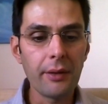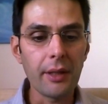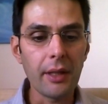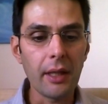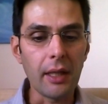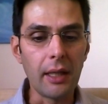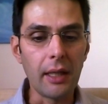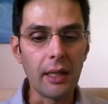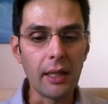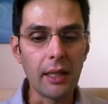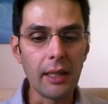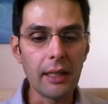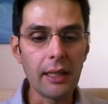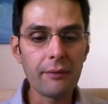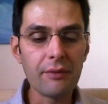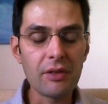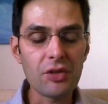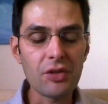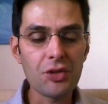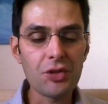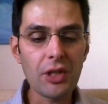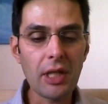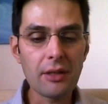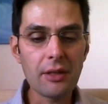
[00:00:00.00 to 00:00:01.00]
I have
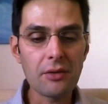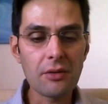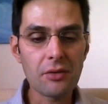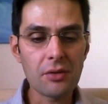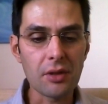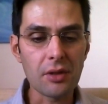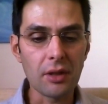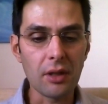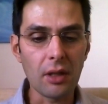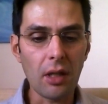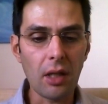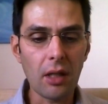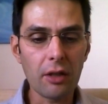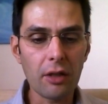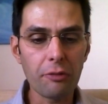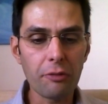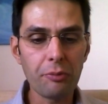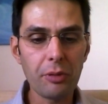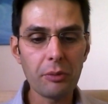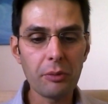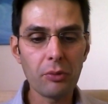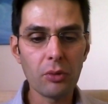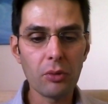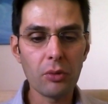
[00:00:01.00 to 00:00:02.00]
the sense, and a lot
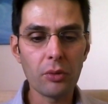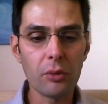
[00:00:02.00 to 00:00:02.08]
of people